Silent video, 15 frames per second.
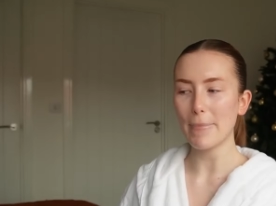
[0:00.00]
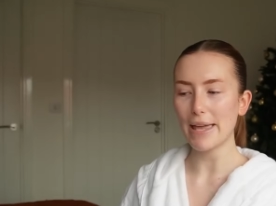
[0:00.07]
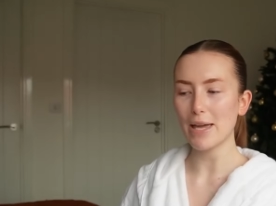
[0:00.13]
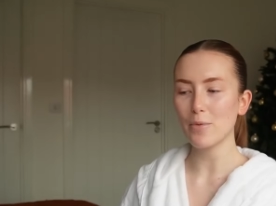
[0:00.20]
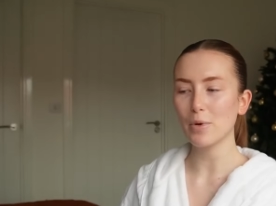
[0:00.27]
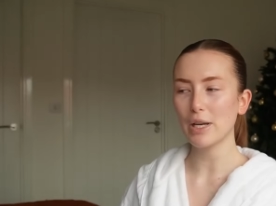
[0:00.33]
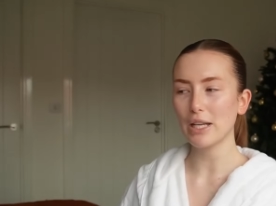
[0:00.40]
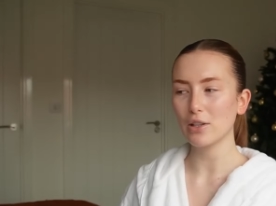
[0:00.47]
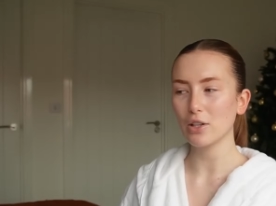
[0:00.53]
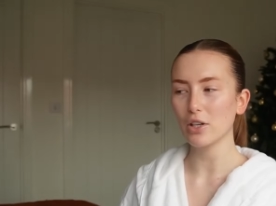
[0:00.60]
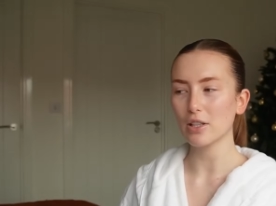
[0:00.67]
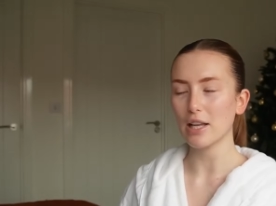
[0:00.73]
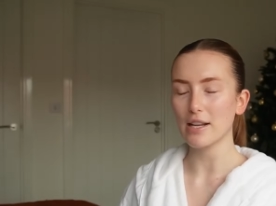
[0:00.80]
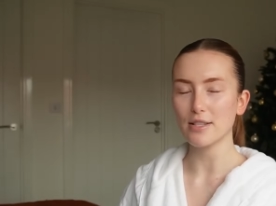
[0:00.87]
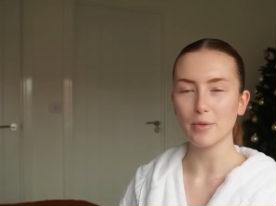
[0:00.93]
B, would it
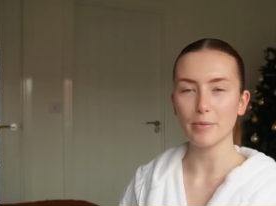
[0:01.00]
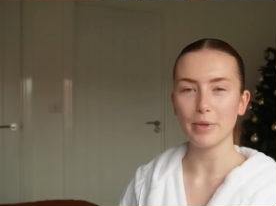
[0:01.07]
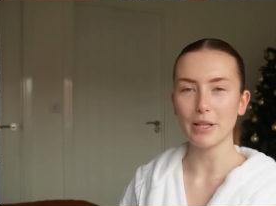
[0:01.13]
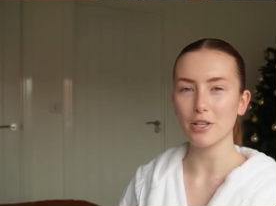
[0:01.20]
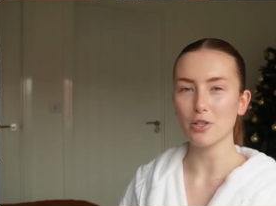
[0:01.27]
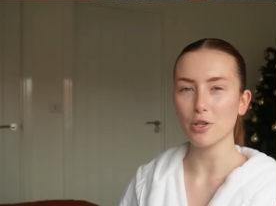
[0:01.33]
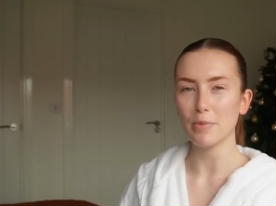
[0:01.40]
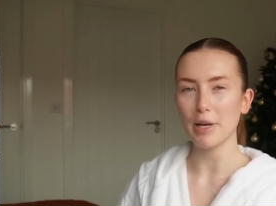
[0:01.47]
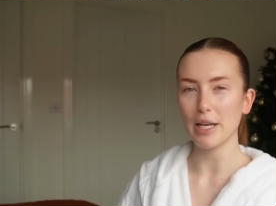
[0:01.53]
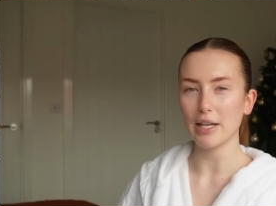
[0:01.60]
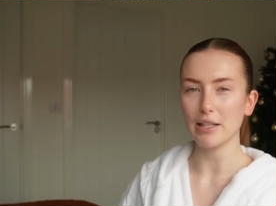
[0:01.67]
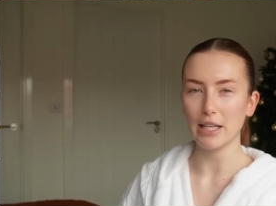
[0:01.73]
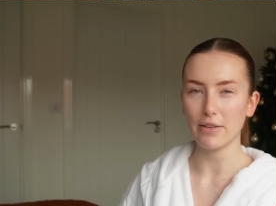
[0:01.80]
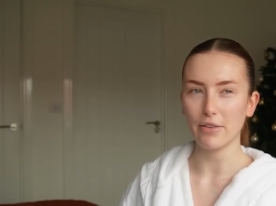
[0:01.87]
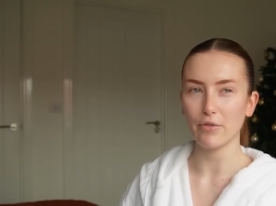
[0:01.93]
look like something that should be in
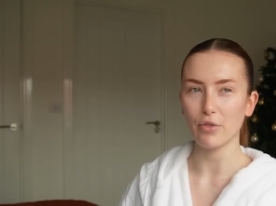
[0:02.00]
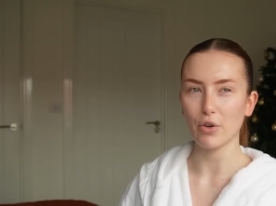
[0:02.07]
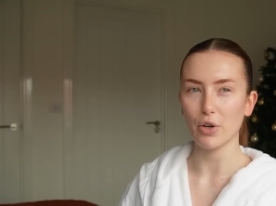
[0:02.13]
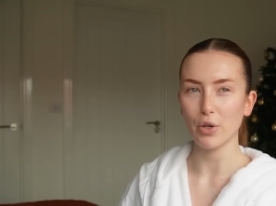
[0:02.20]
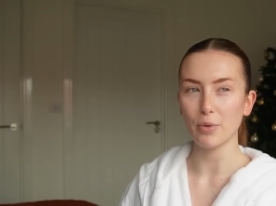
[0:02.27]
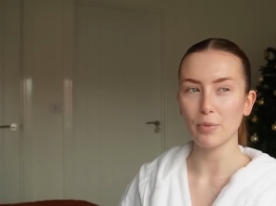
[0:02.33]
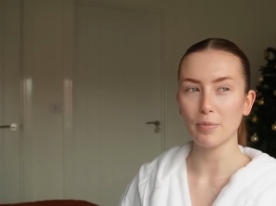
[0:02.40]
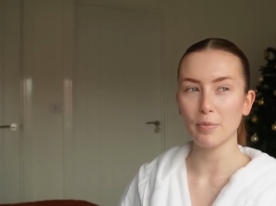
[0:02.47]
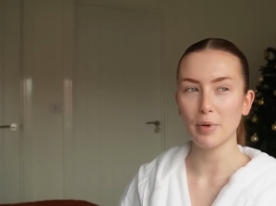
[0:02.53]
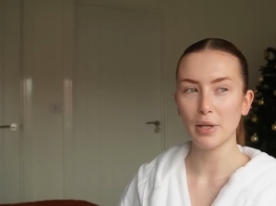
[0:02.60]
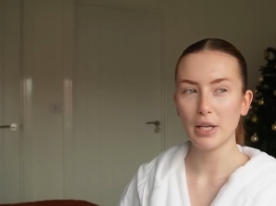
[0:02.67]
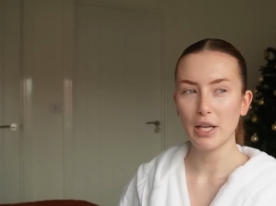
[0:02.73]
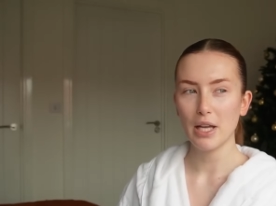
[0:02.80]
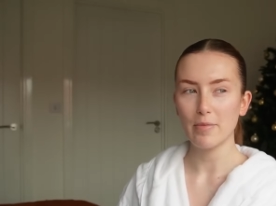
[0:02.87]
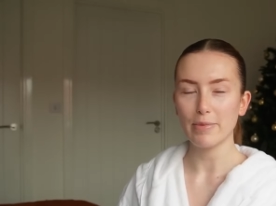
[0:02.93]
a living room?
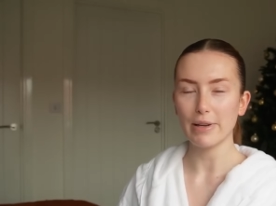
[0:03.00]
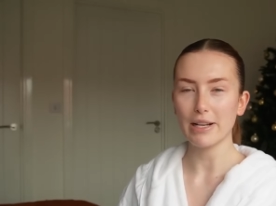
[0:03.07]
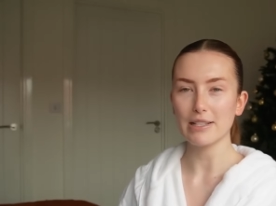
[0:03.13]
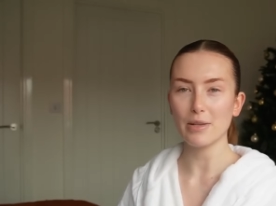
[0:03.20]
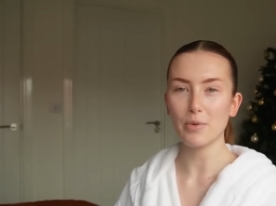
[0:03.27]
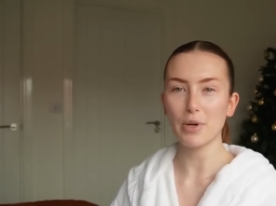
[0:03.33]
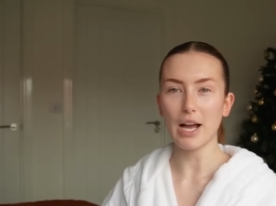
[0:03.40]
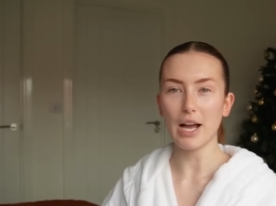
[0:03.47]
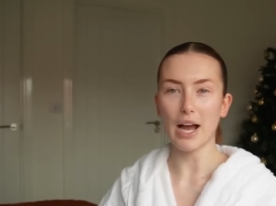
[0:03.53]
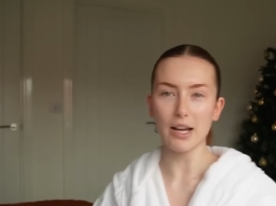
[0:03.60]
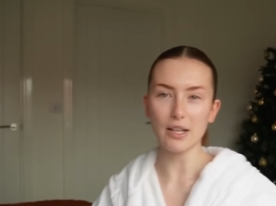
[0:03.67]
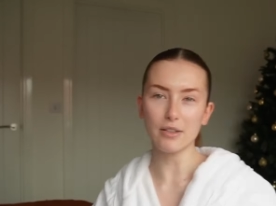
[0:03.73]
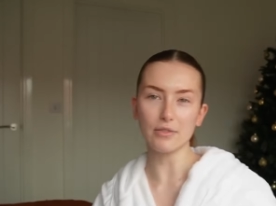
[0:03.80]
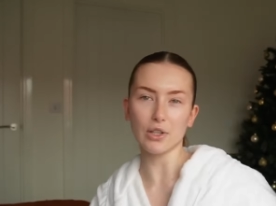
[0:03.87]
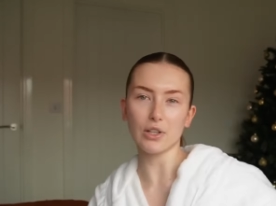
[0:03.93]
Because it would
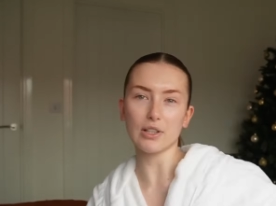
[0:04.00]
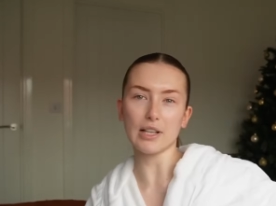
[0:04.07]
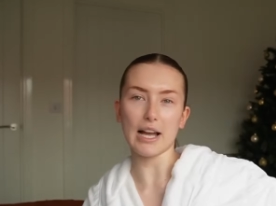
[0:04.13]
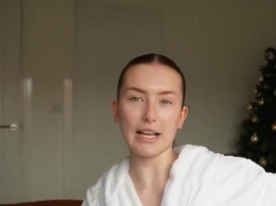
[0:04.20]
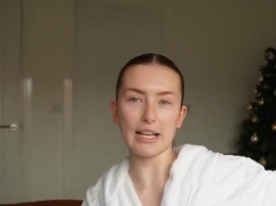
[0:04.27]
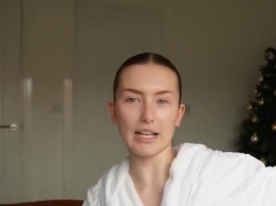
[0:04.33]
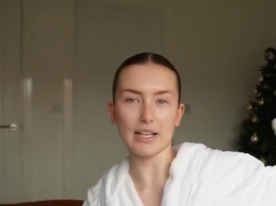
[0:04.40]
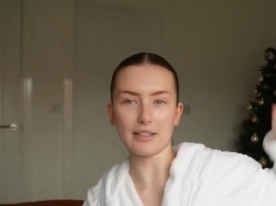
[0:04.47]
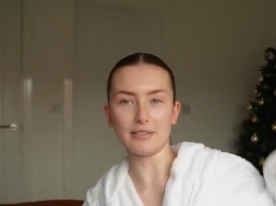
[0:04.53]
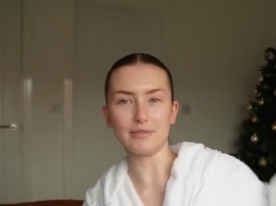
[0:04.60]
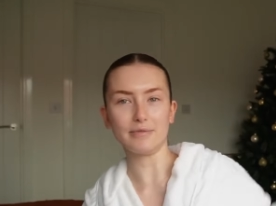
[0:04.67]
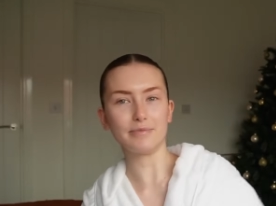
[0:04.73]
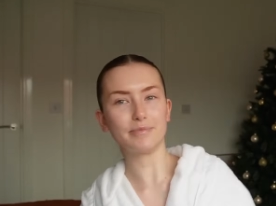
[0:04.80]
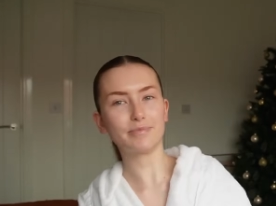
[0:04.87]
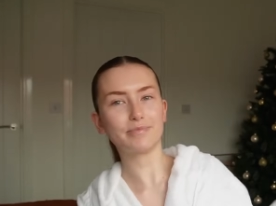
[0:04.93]
kind of look like
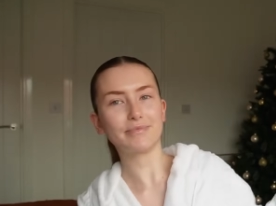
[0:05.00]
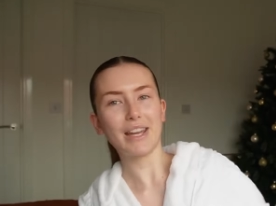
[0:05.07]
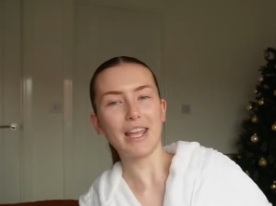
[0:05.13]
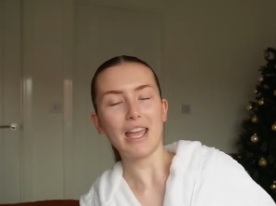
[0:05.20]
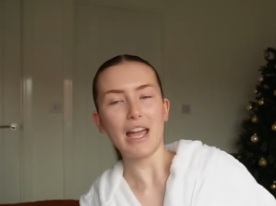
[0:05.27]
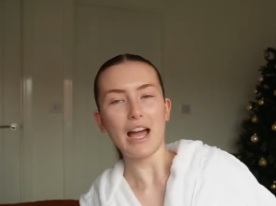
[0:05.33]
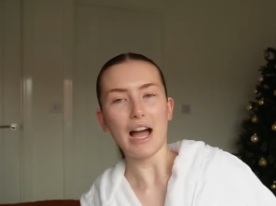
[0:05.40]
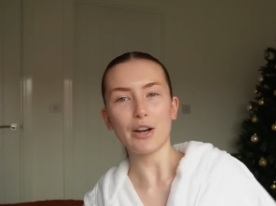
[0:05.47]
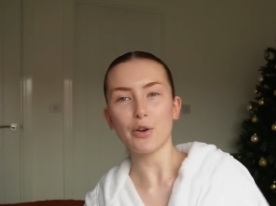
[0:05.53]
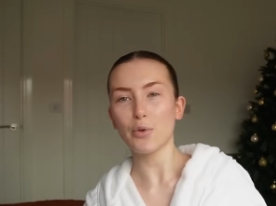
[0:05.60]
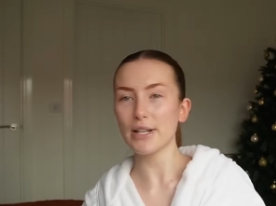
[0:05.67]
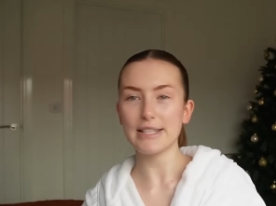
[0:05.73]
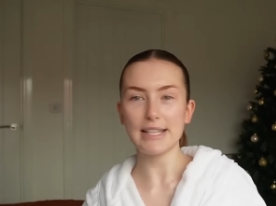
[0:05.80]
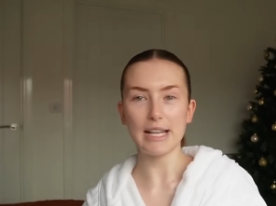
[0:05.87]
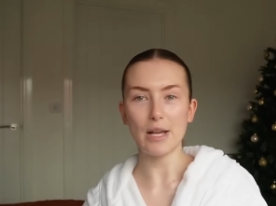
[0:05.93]
I don't
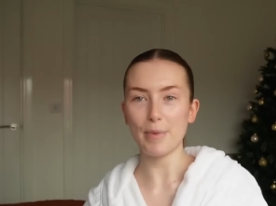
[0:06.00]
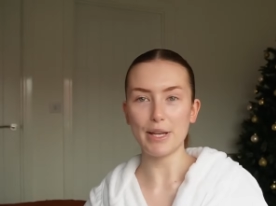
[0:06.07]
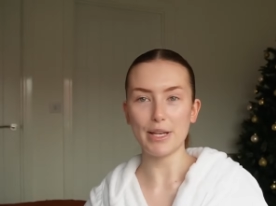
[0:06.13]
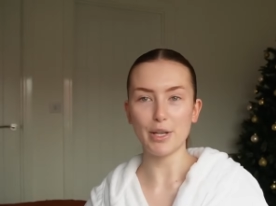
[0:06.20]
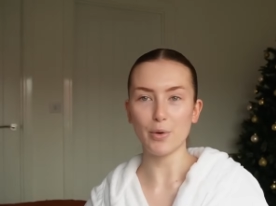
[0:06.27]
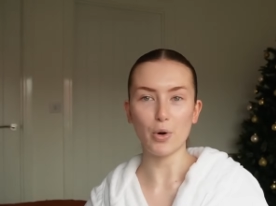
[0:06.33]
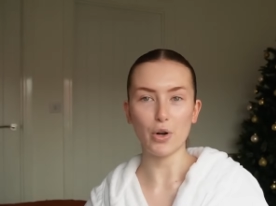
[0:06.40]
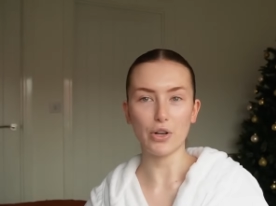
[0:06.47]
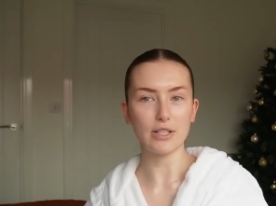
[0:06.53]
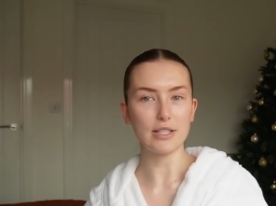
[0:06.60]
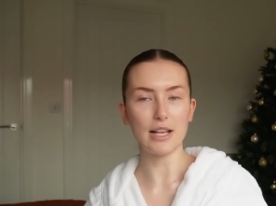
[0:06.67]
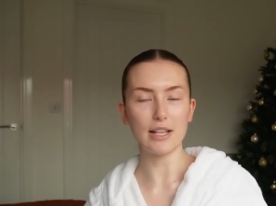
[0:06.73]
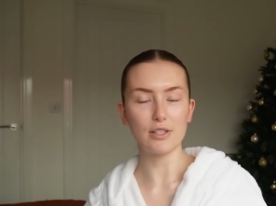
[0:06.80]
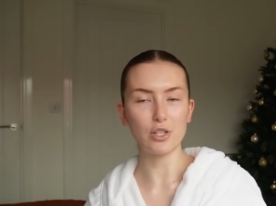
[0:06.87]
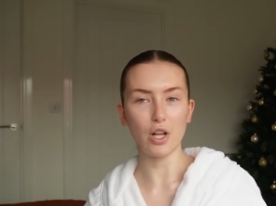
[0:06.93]
want to say a media wall because
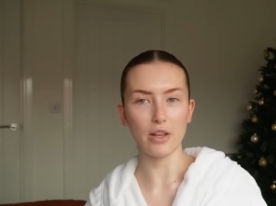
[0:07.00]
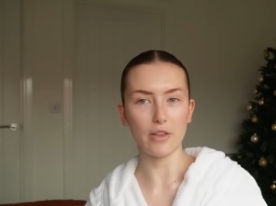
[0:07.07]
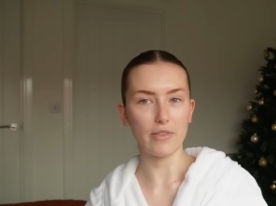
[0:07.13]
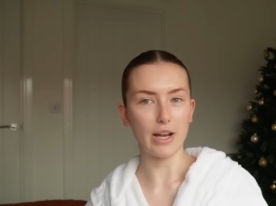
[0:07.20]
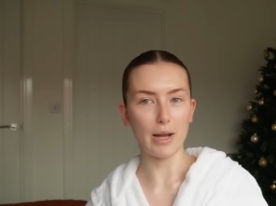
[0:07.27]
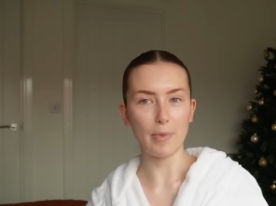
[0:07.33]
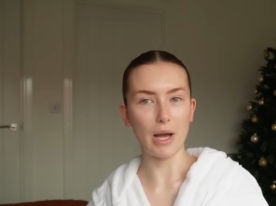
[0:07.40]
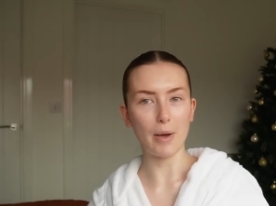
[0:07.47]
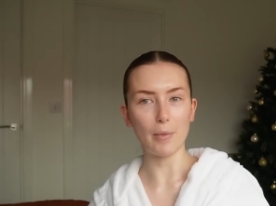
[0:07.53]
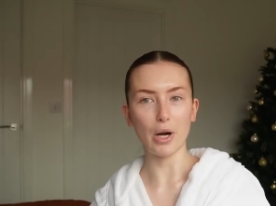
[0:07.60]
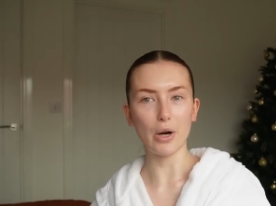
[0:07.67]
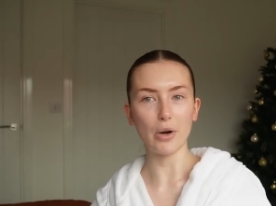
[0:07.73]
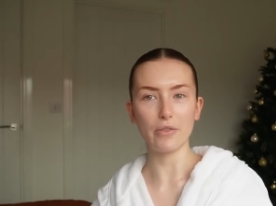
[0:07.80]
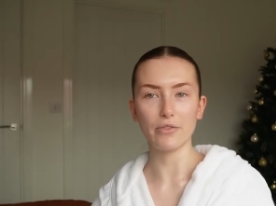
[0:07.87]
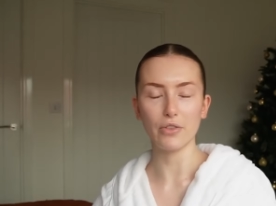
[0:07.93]
that's not the vibe that I'm
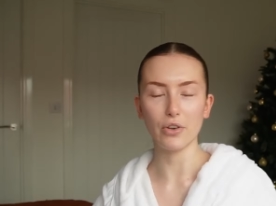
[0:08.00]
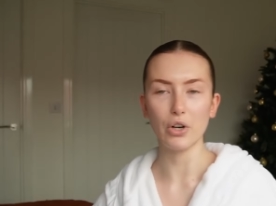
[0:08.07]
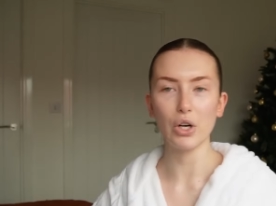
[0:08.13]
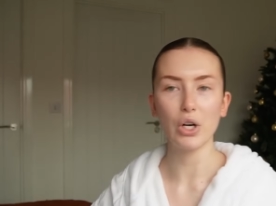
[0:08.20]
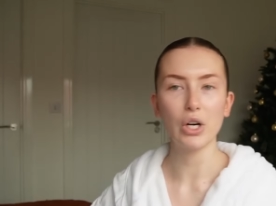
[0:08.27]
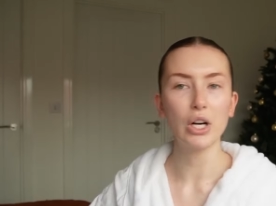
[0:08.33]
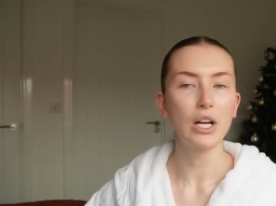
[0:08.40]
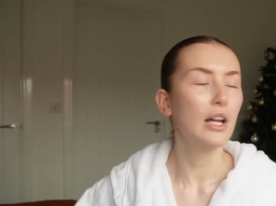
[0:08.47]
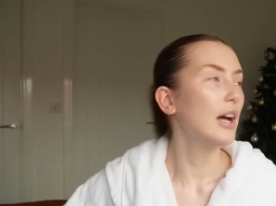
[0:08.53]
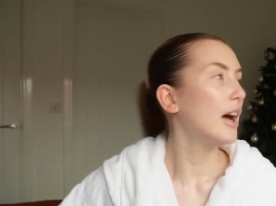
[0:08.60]
going for.